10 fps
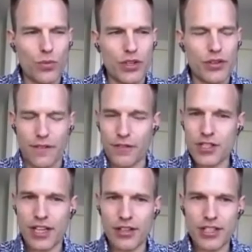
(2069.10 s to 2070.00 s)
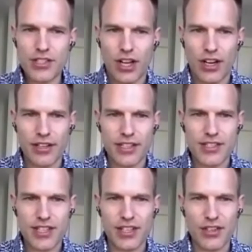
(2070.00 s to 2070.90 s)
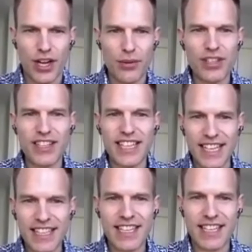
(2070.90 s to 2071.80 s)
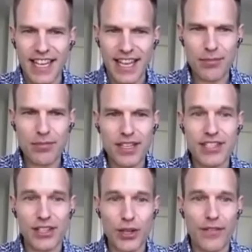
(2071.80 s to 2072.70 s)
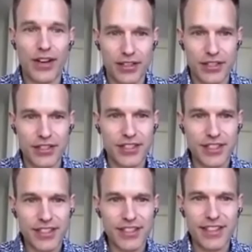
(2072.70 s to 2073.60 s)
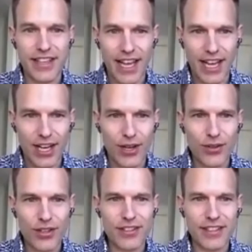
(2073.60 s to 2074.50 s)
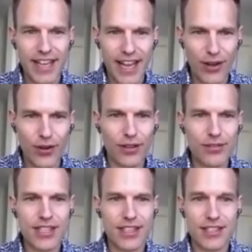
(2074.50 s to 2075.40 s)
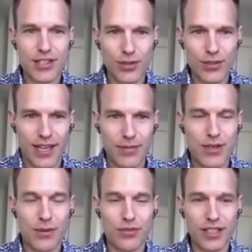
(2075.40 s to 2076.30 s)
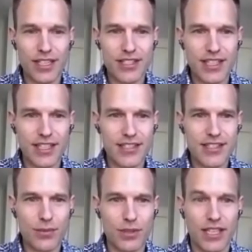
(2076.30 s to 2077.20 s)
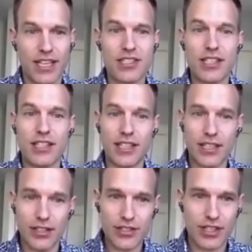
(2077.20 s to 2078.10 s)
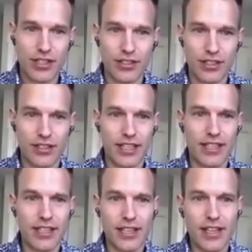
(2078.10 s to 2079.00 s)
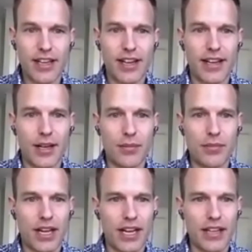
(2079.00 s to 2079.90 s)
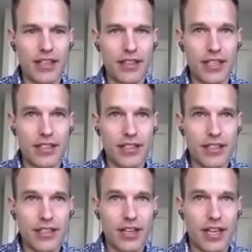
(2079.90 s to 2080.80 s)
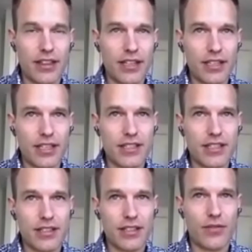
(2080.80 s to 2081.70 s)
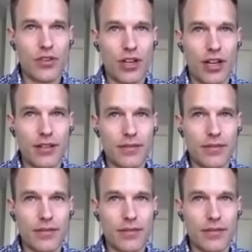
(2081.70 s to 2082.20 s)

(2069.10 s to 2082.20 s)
the first 100 is the hardest, and you're not really in the game until you have 100. Now all of a sudden it's go time. So I'm really excited to see what the next year is going to look like. I think that if you're not,